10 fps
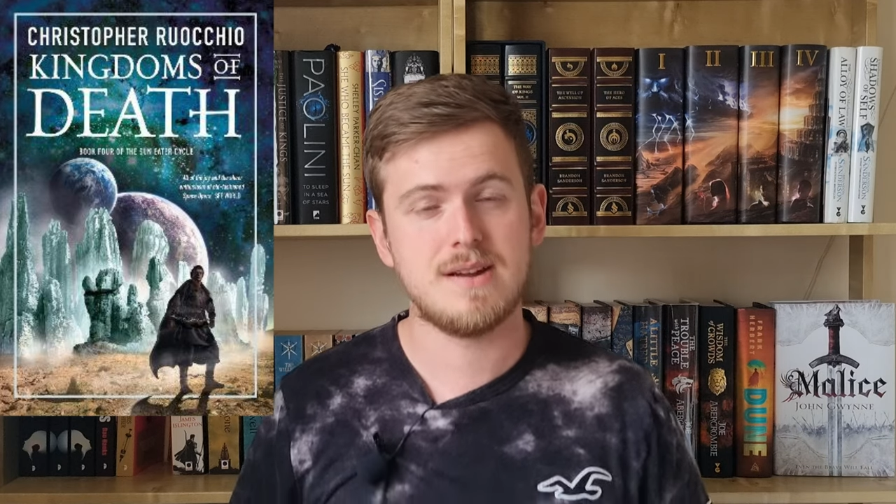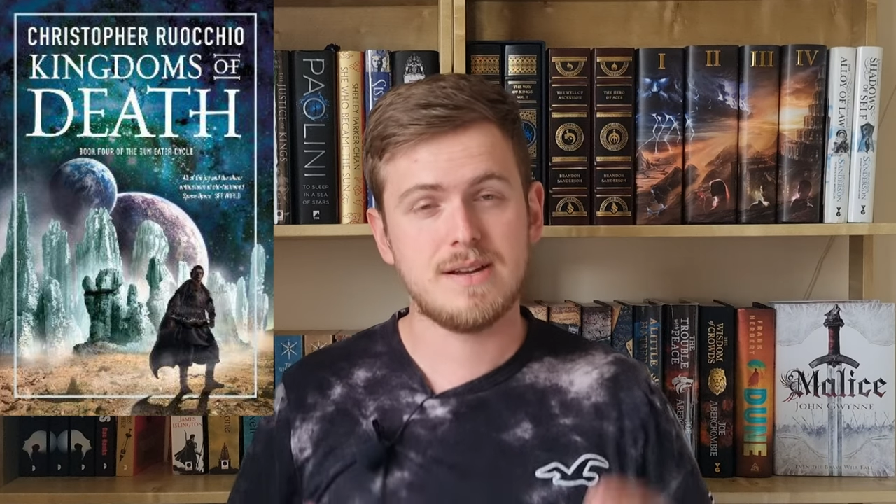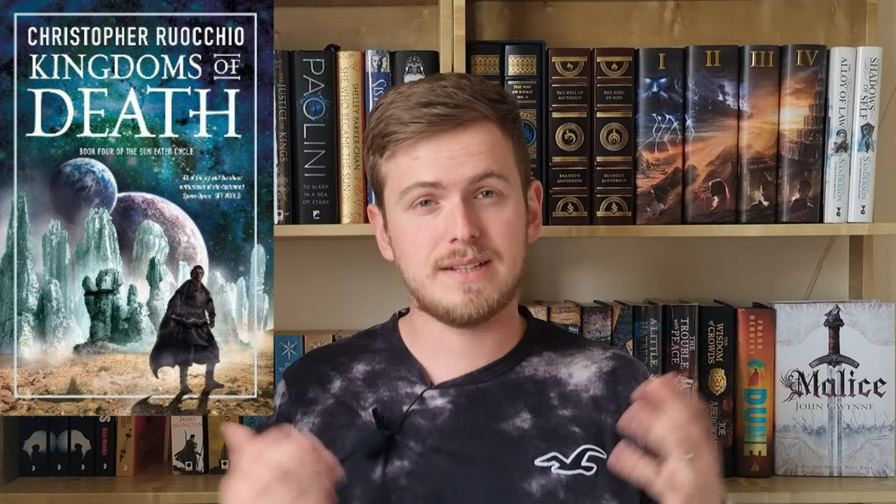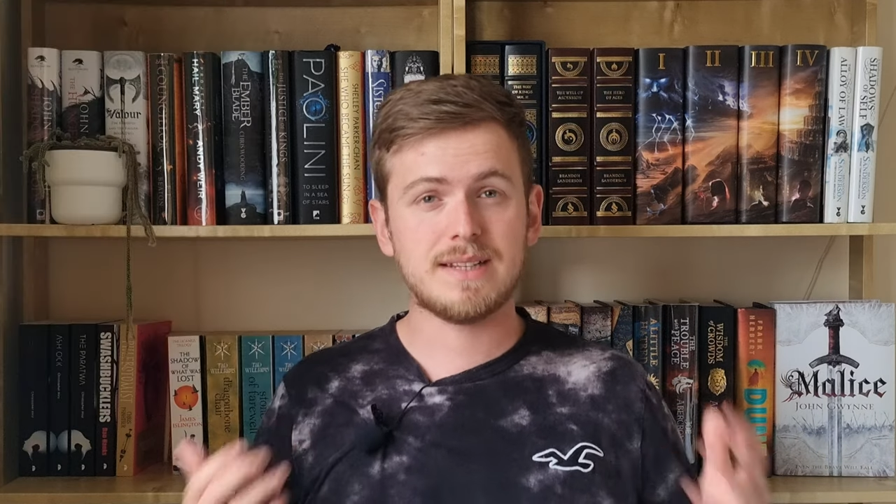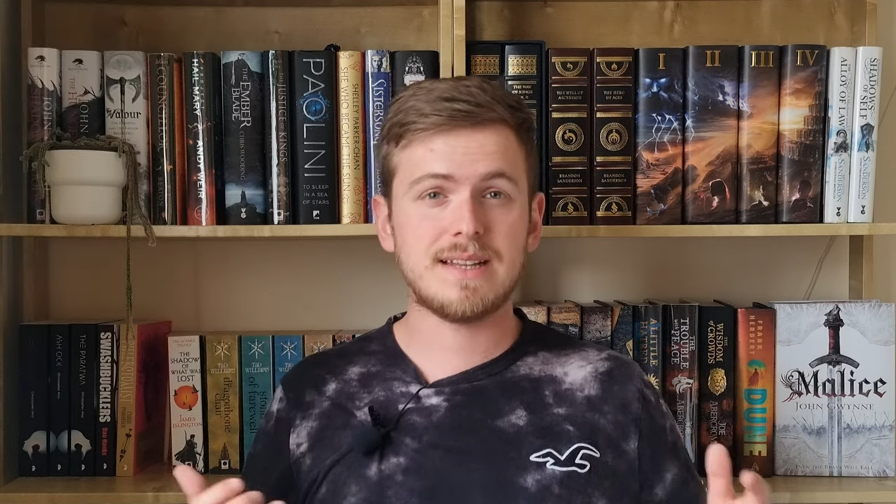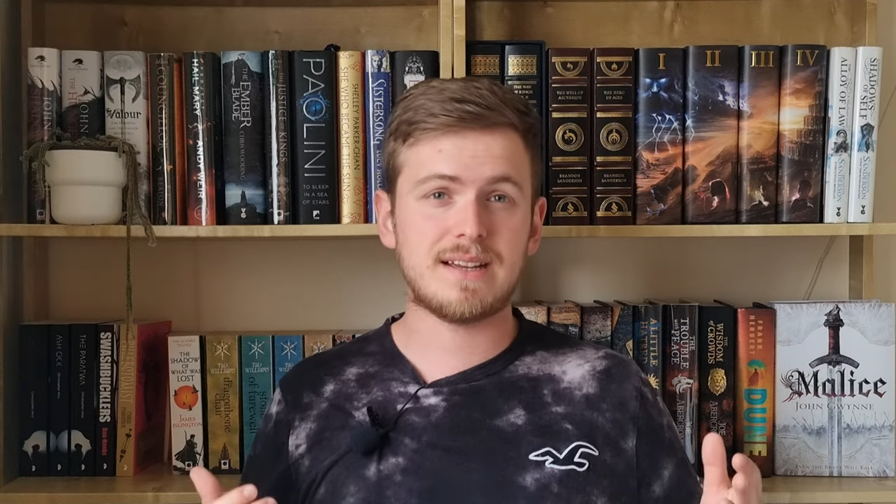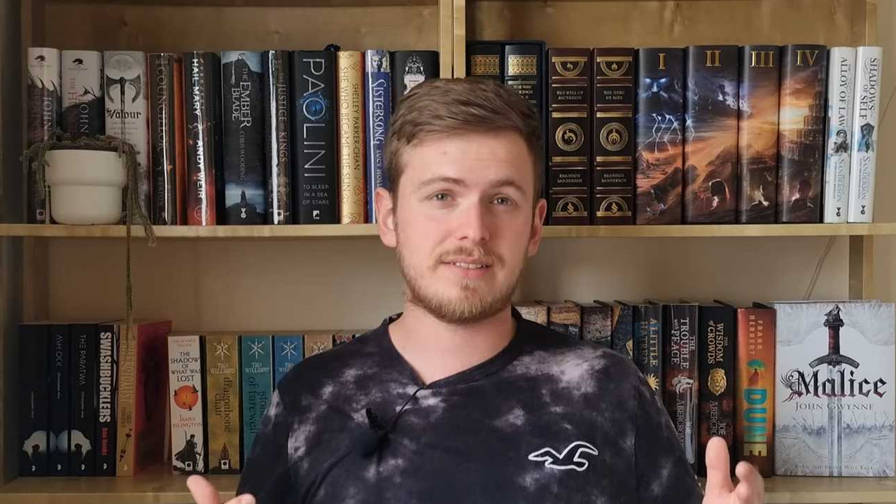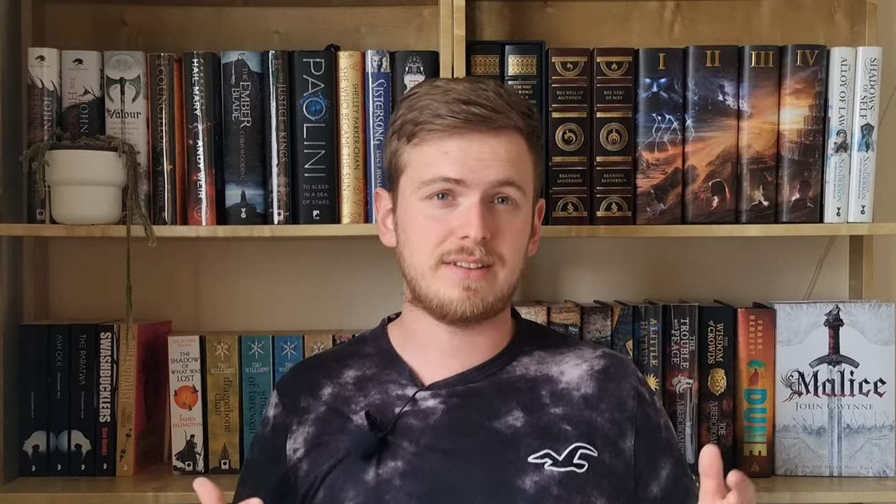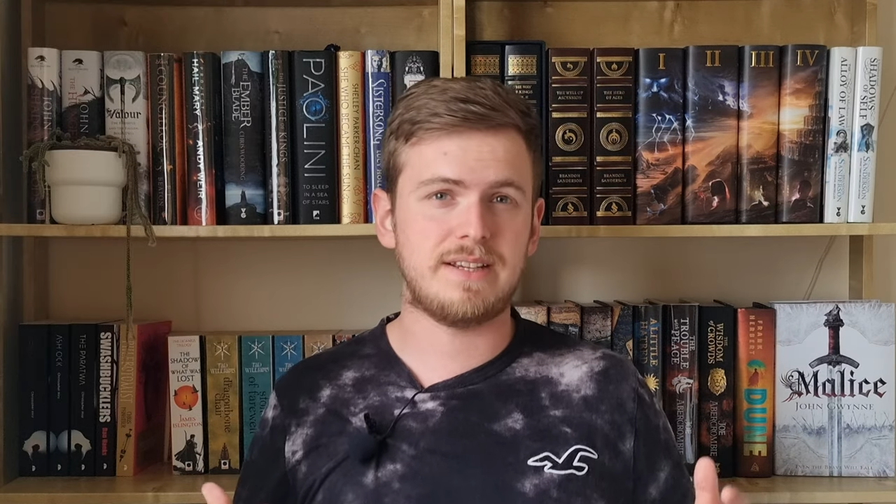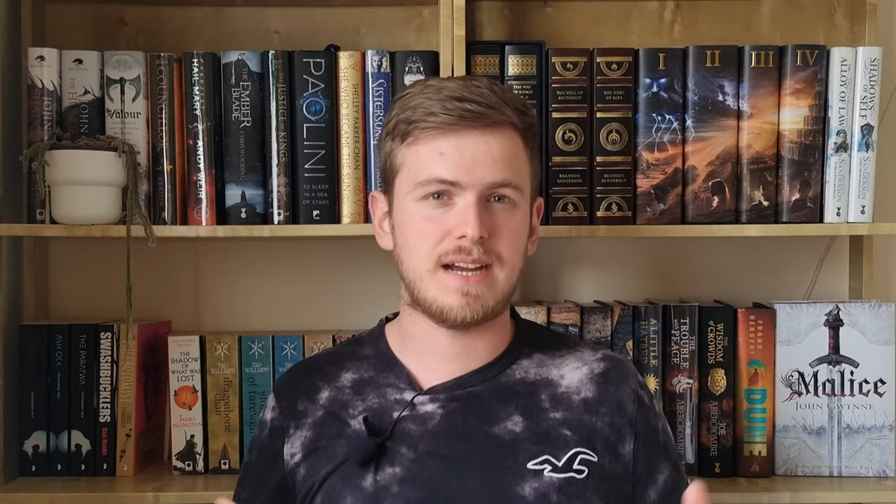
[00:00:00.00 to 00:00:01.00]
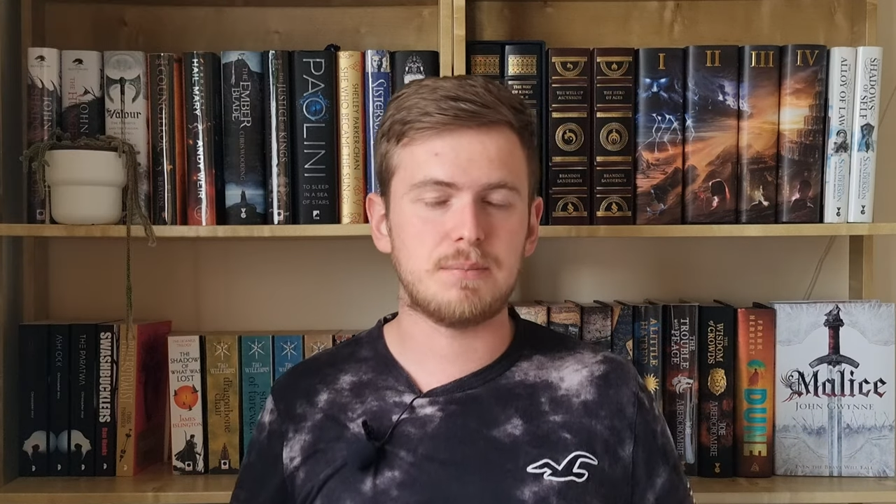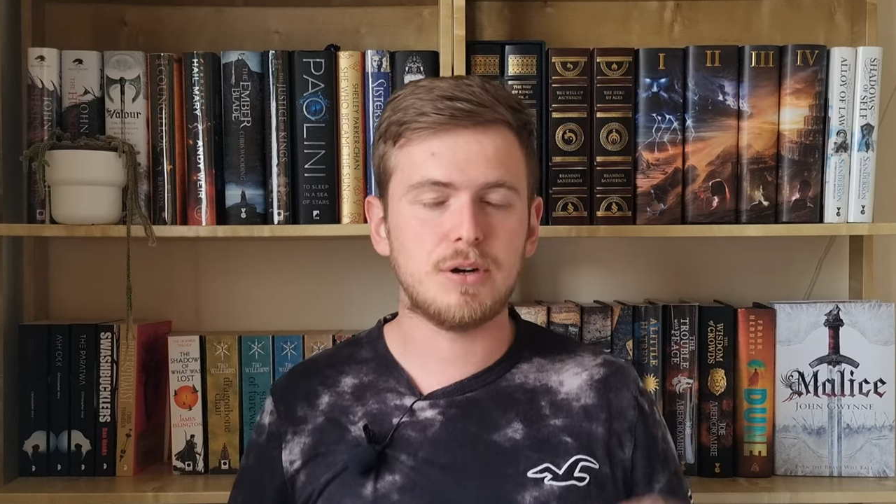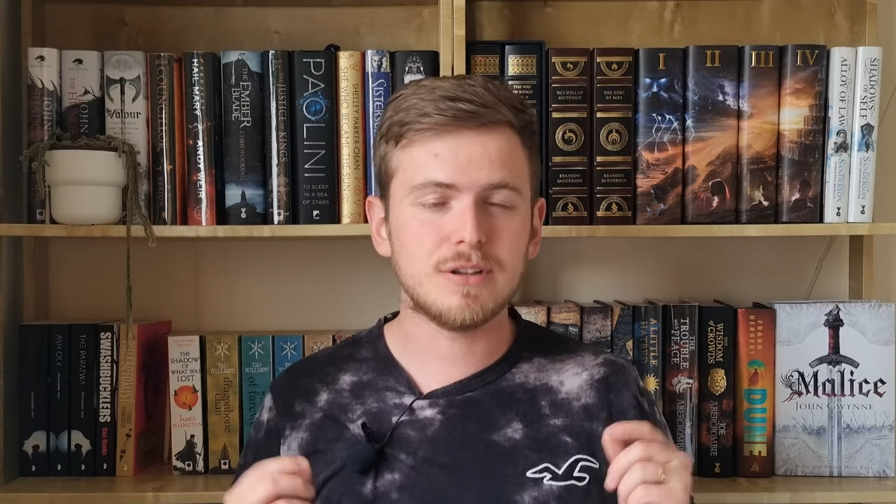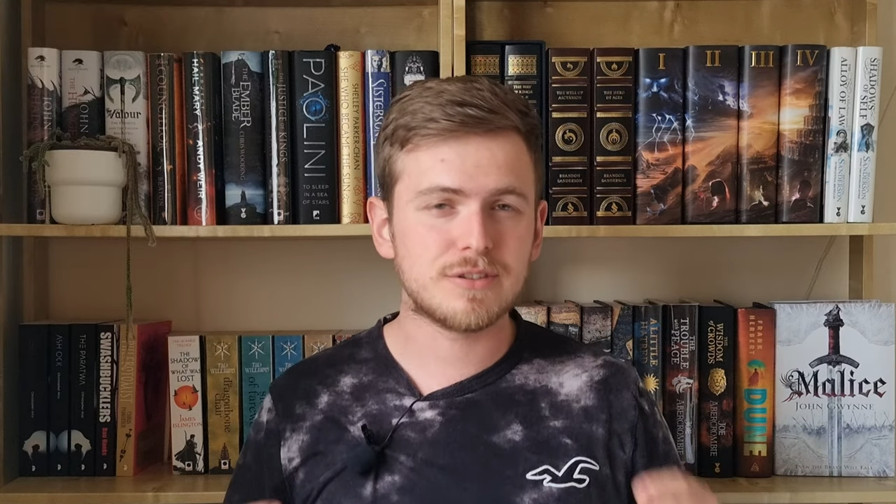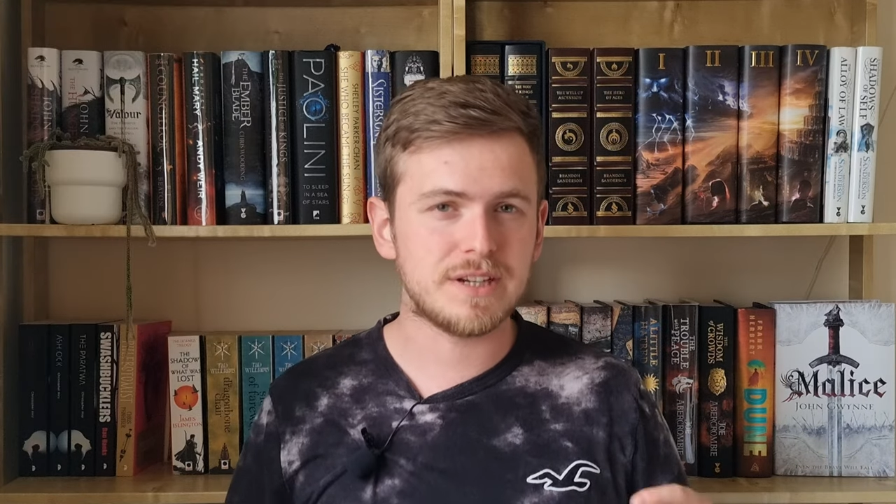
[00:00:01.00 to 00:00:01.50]
And then lastly, I'm
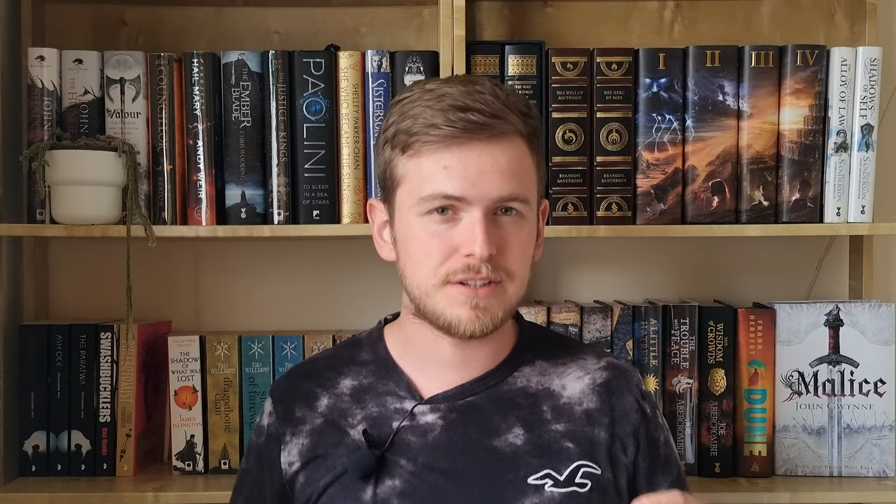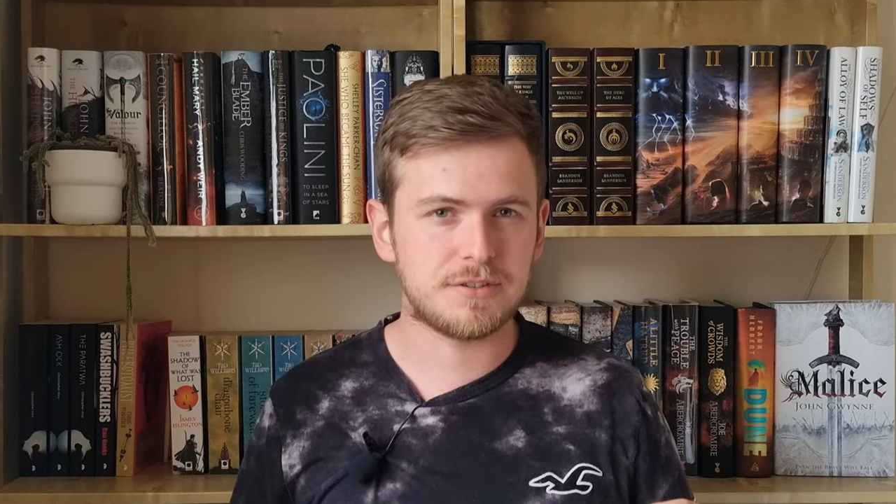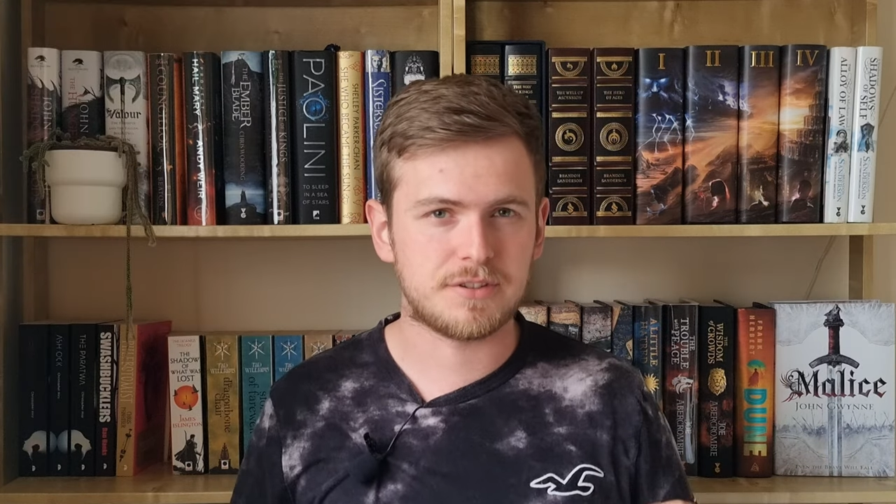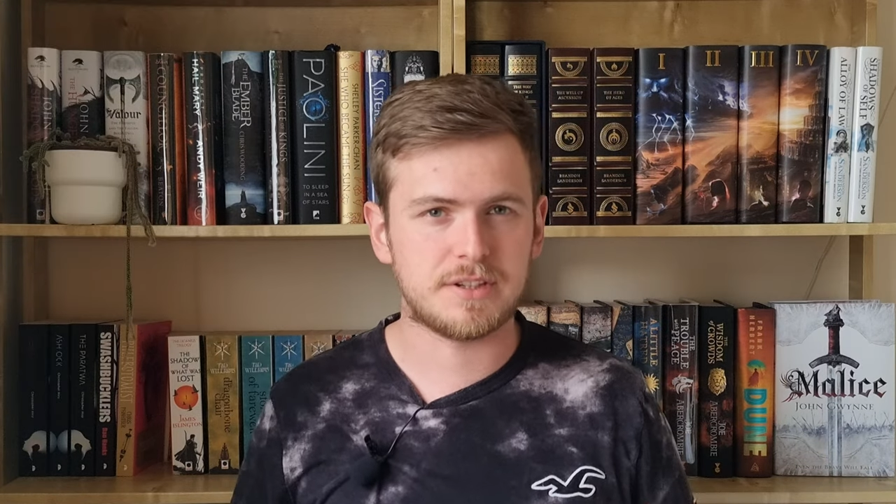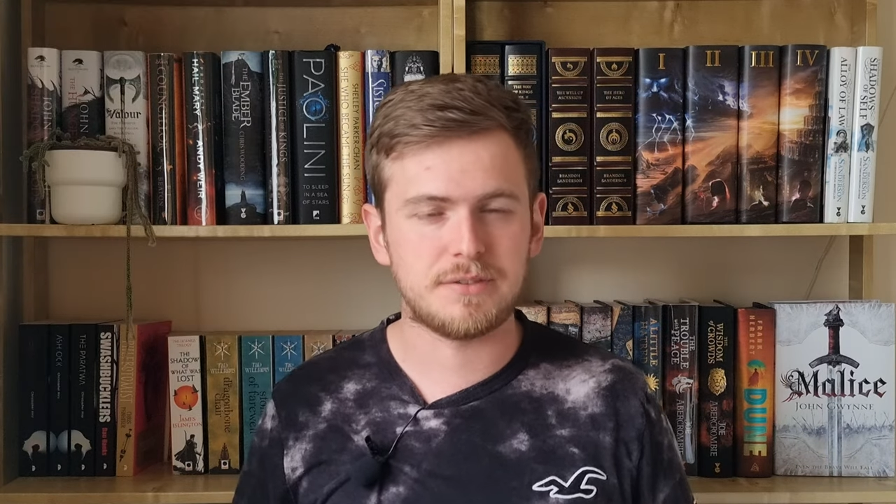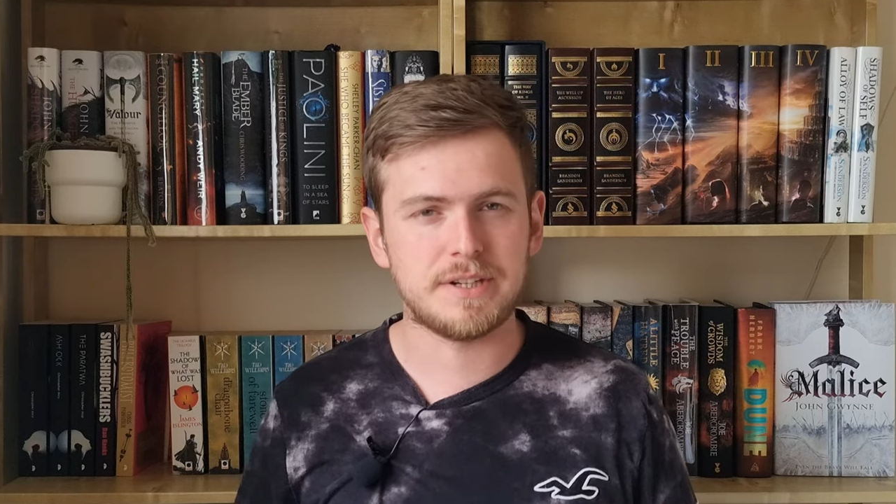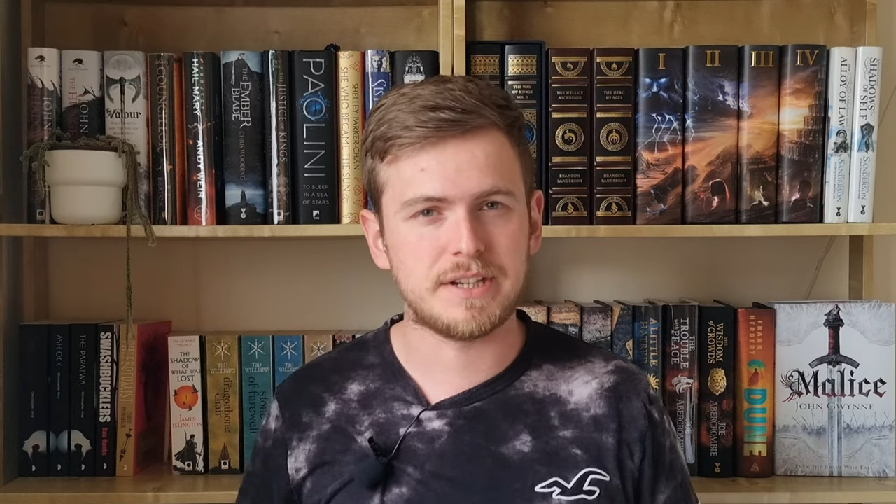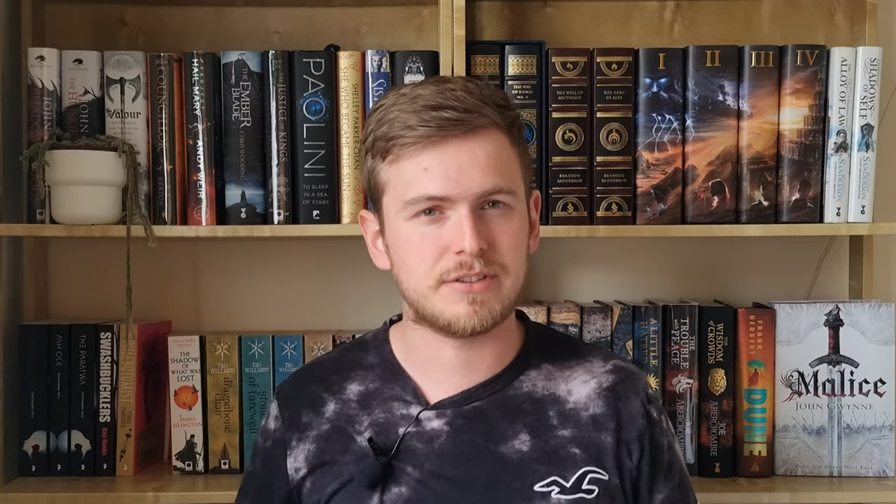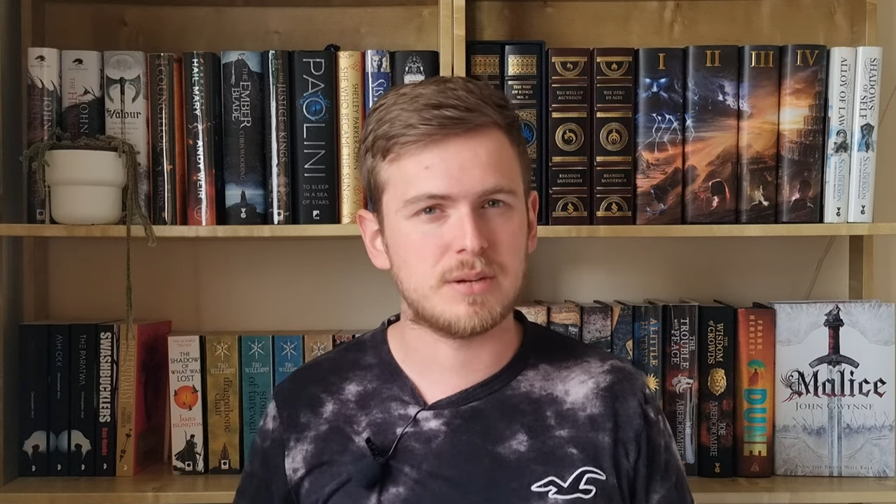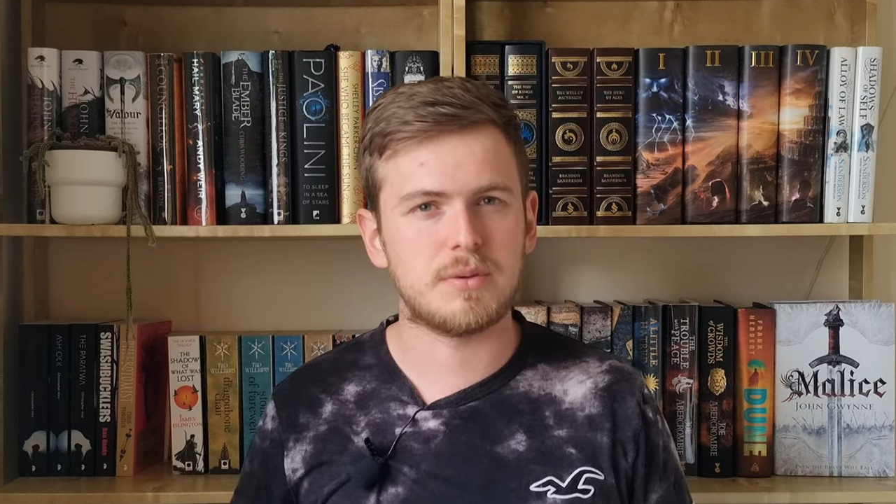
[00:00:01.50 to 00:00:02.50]
also interested in reading some